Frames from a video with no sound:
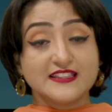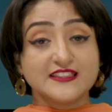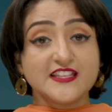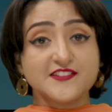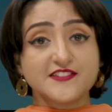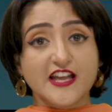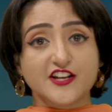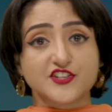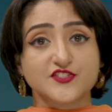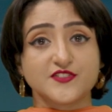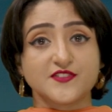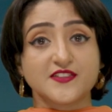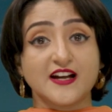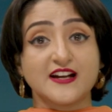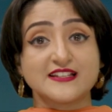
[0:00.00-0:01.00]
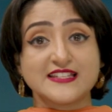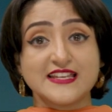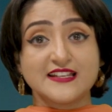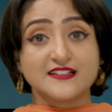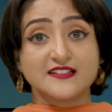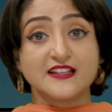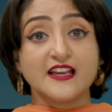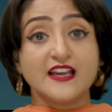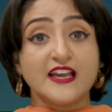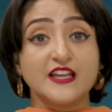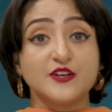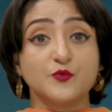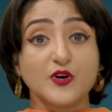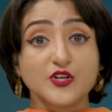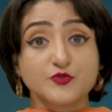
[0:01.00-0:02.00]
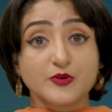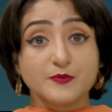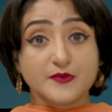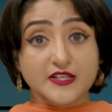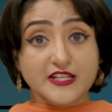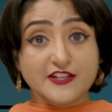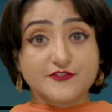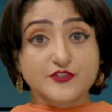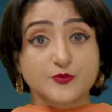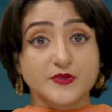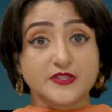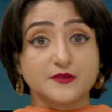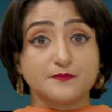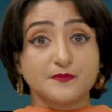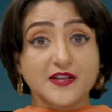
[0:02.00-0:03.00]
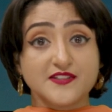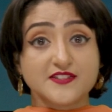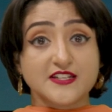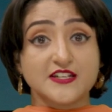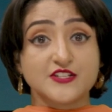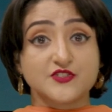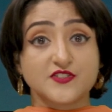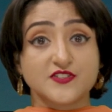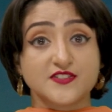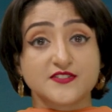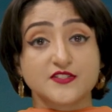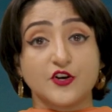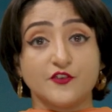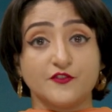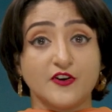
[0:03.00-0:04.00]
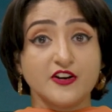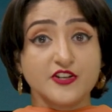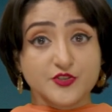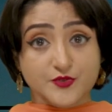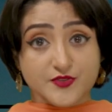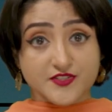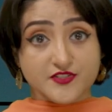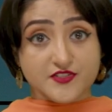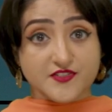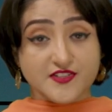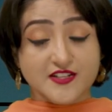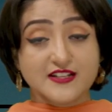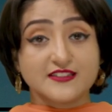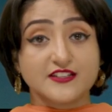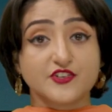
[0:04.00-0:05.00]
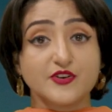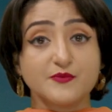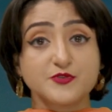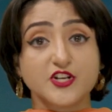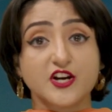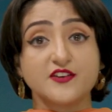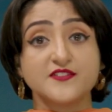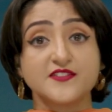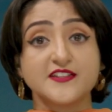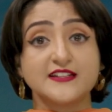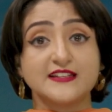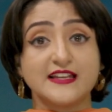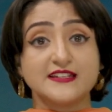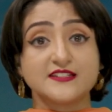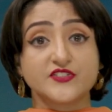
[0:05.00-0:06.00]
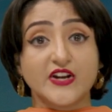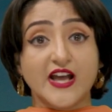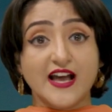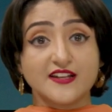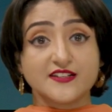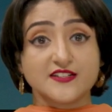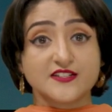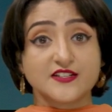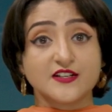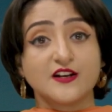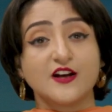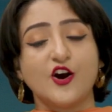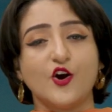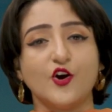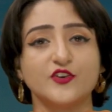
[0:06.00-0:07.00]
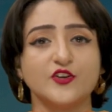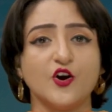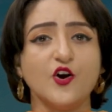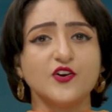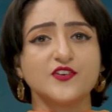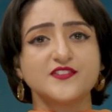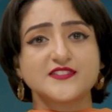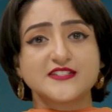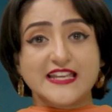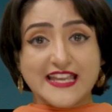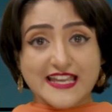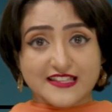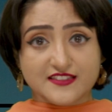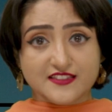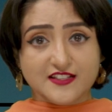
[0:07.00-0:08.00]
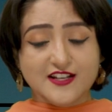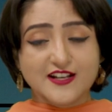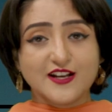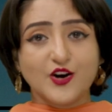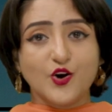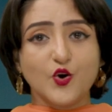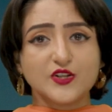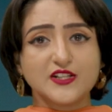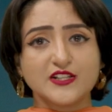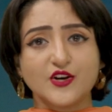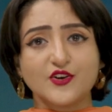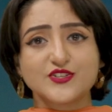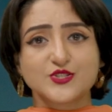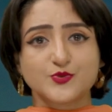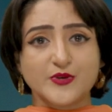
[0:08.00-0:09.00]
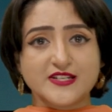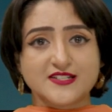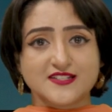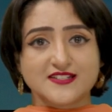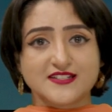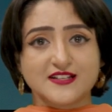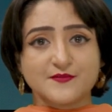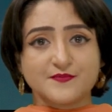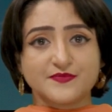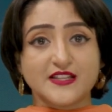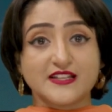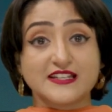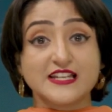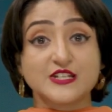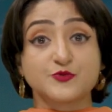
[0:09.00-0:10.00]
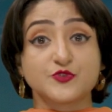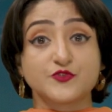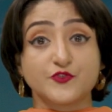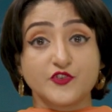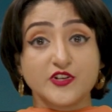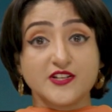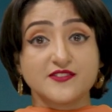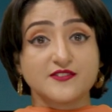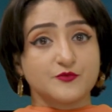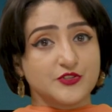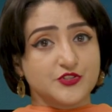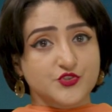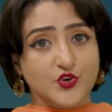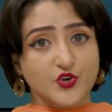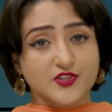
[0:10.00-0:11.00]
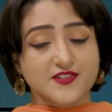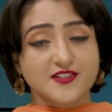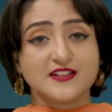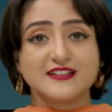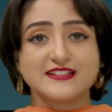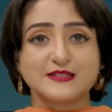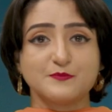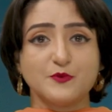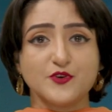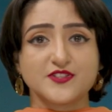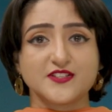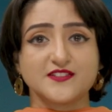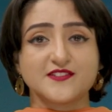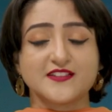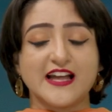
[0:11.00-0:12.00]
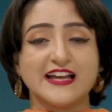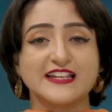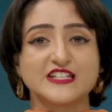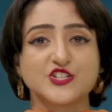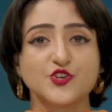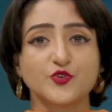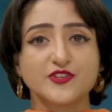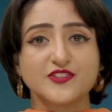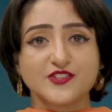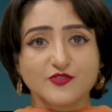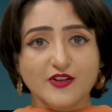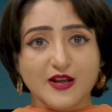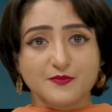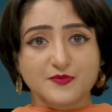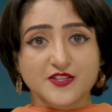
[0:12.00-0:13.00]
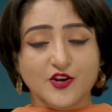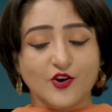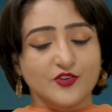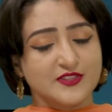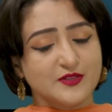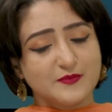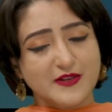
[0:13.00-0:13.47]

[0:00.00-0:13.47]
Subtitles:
These actions are taken in what we believe to be the best interest of our users, the cryptocurrency lender added. On August 8th, Hodlnaut tweeted that it would freeze withdrawals, deposits, and token swaps on the